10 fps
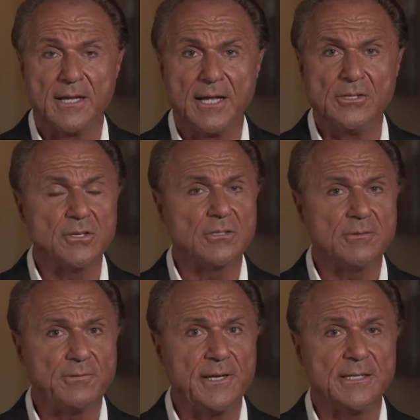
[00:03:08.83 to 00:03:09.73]
And you're going to
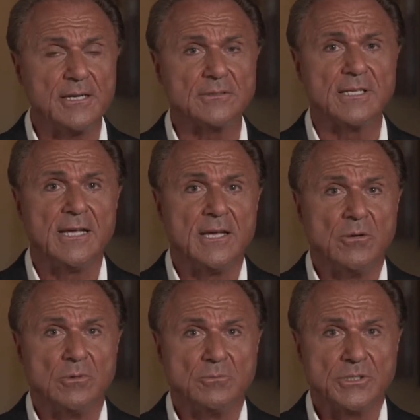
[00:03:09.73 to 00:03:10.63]
find out
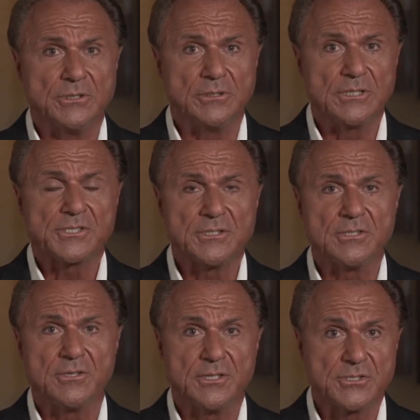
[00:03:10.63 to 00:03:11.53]
when we listen
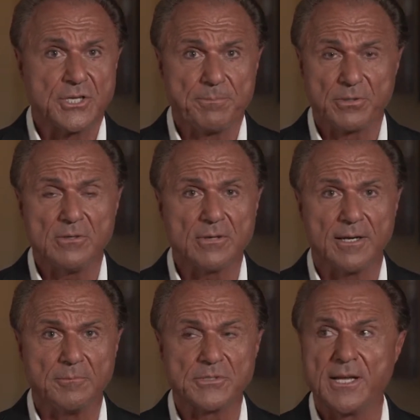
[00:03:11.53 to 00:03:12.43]
to these
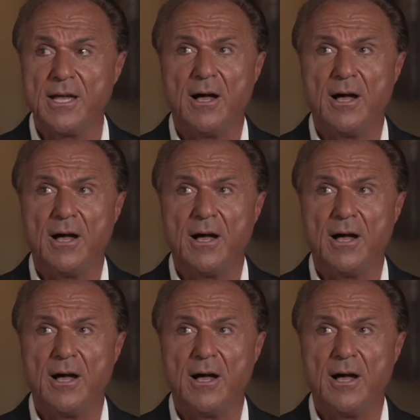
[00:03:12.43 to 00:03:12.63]
programs